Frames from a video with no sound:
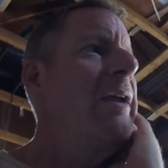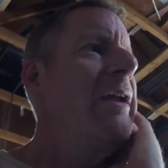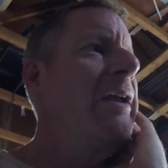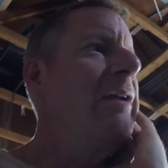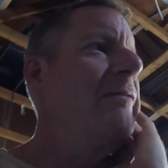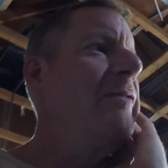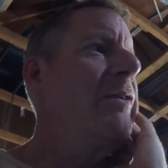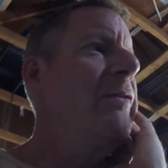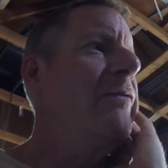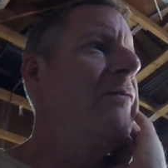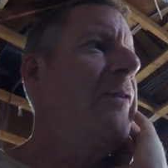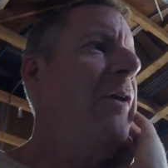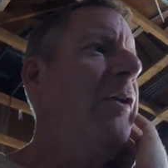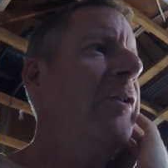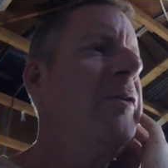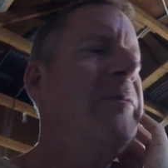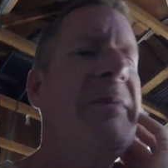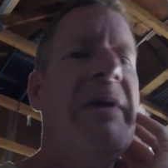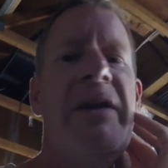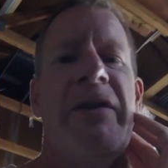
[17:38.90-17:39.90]
If you've
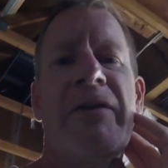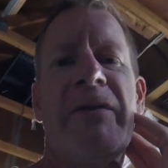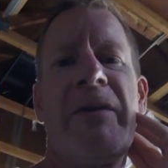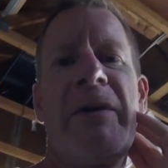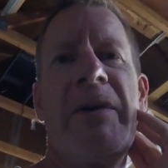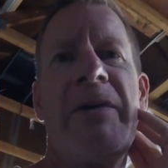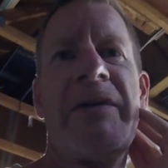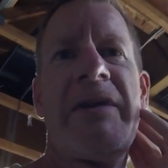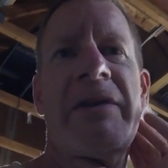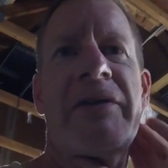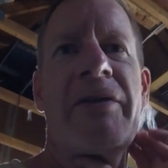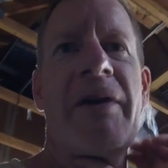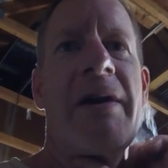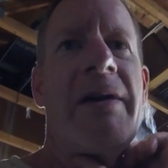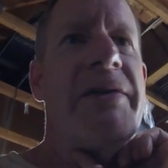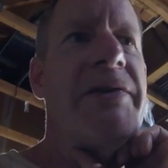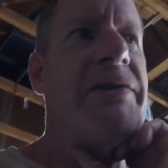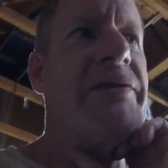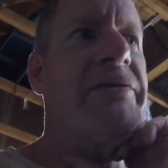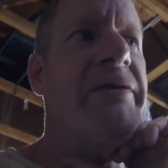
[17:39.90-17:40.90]
followed me throughout the
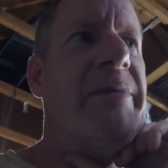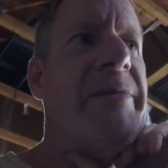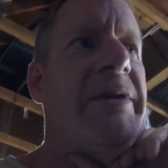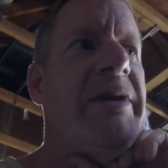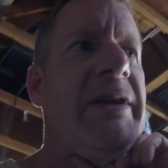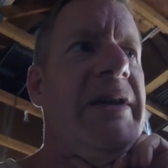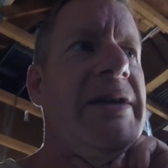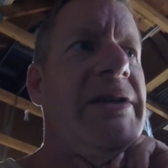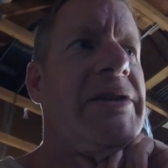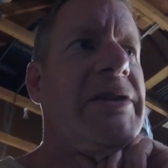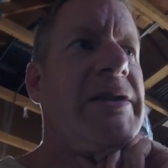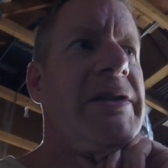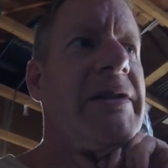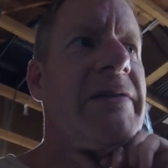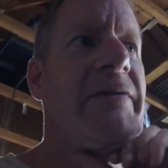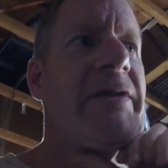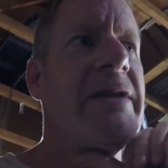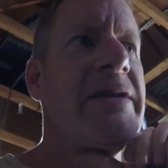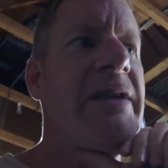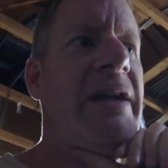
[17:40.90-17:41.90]
trials and tribulations
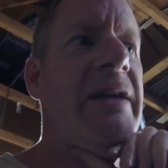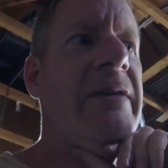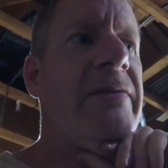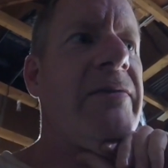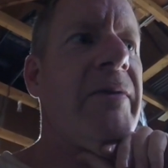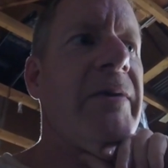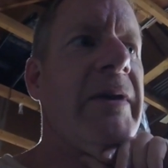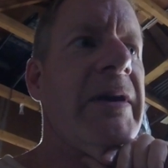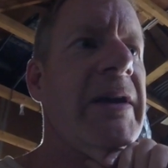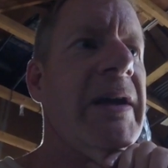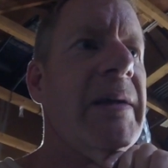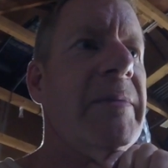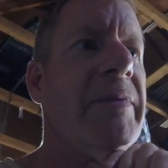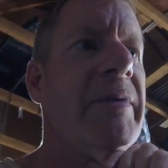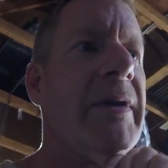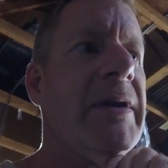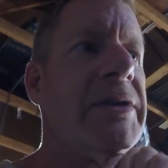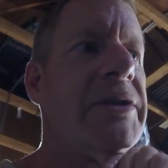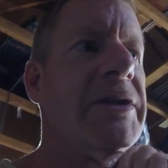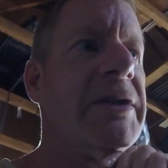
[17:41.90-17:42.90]
of this 848
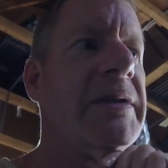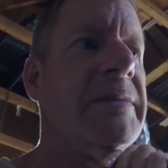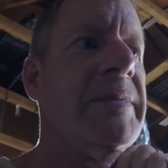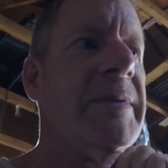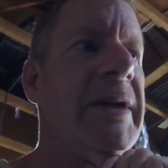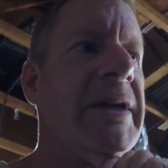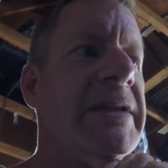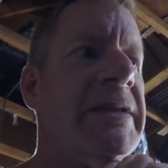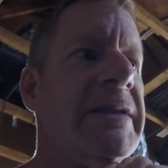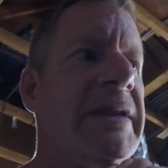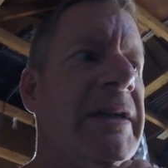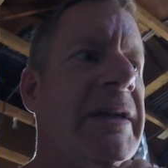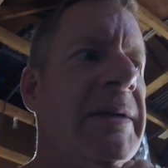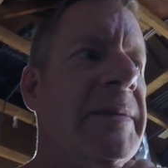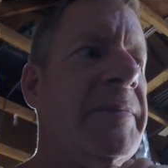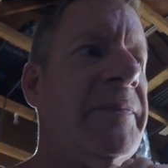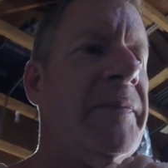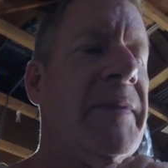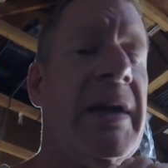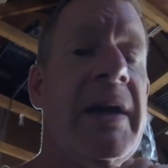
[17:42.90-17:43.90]
project, but
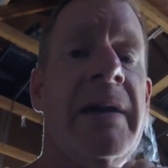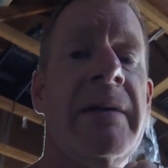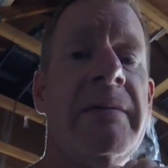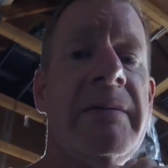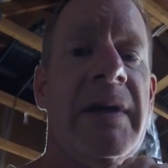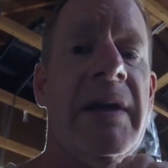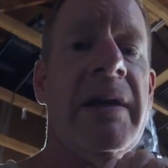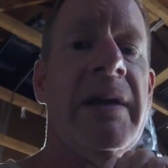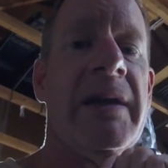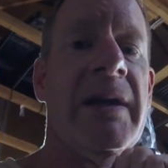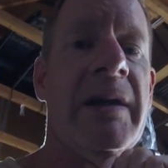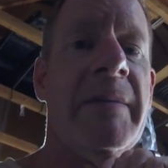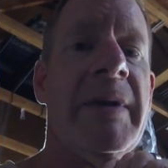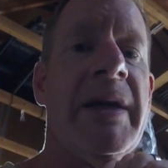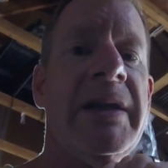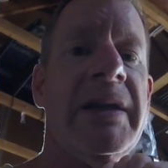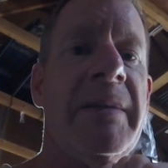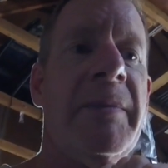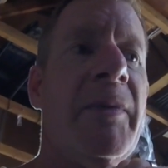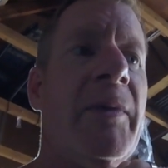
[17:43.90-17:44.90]
yeah, I think I'm
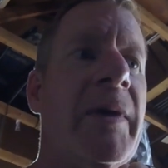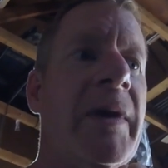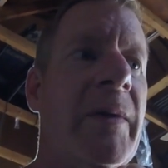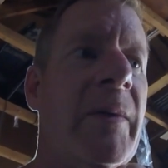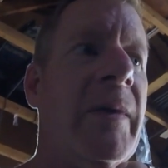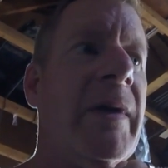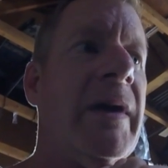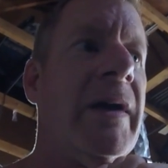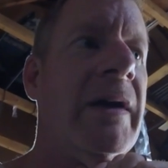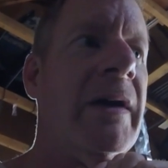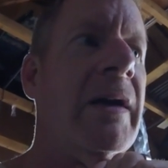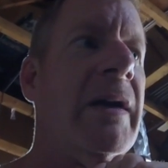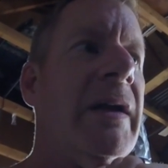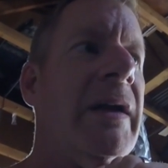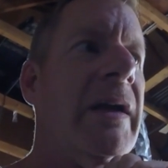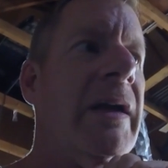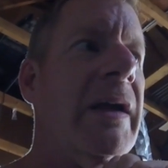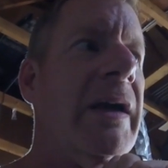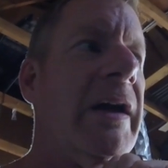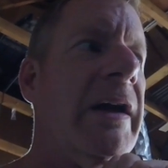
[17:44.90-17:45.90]
at the point where
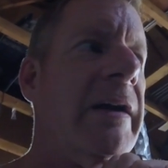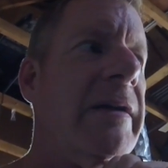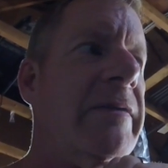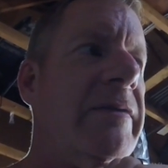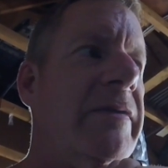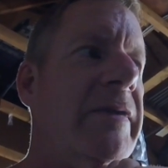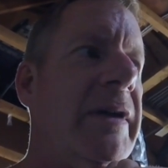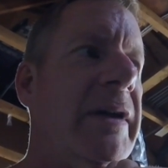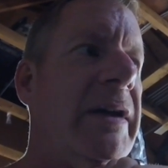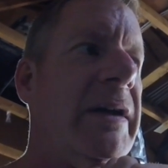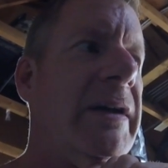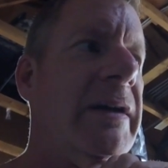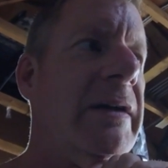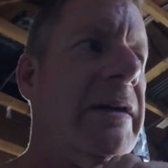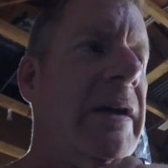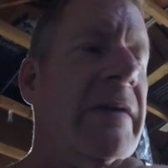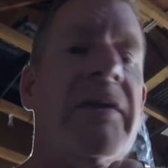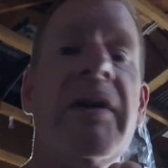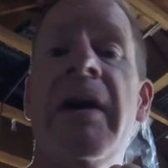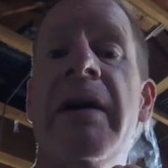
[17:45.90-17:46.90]
I've
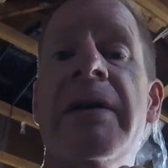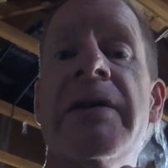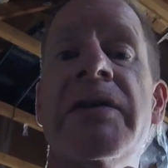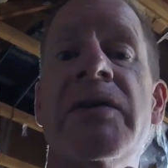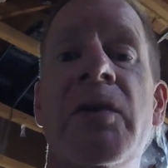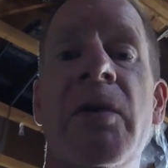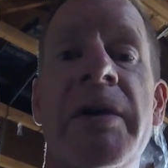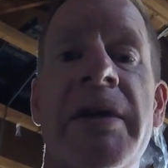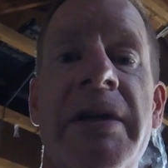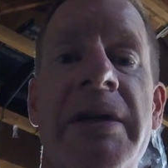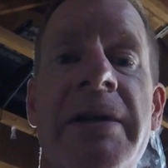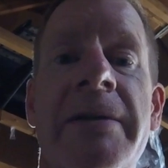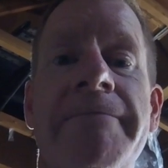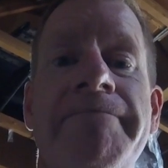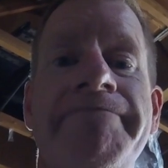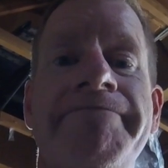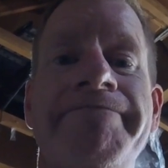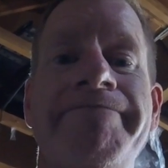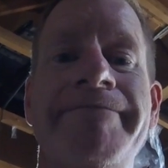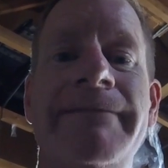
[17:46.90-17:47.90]
got it sorted.
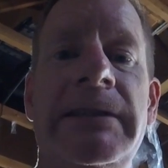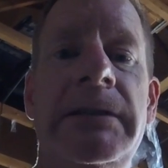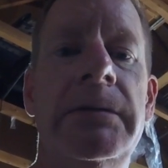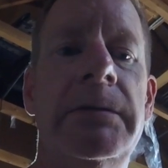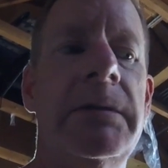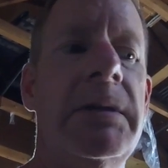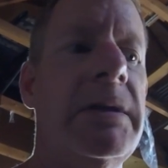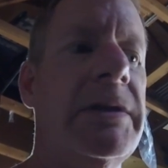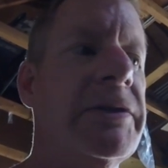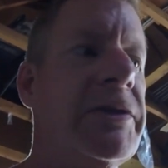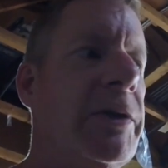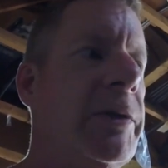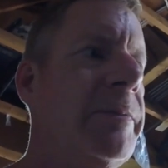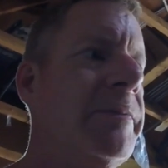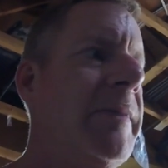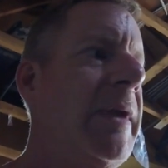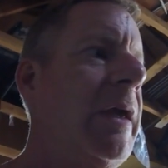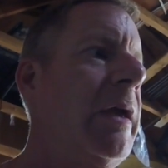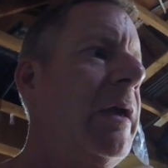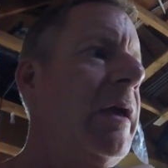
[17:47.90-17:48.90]
So
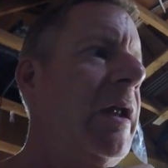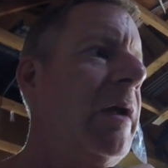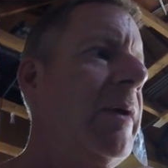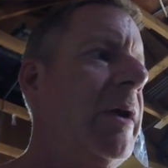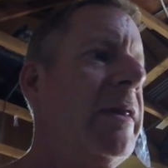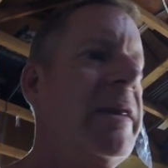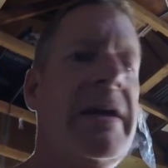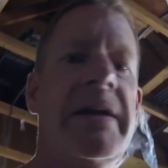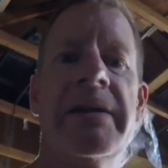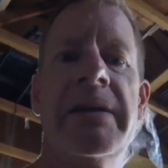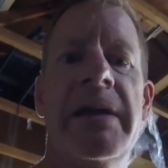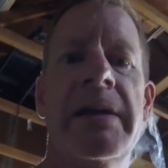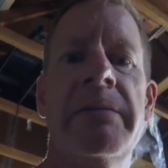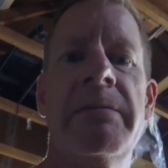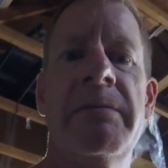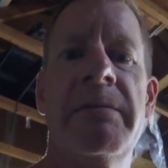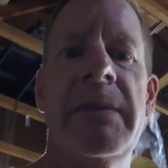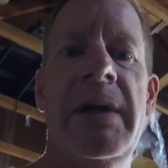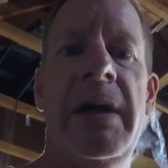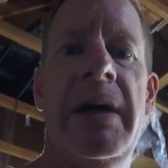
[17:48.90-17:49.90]
anyway, thanks again.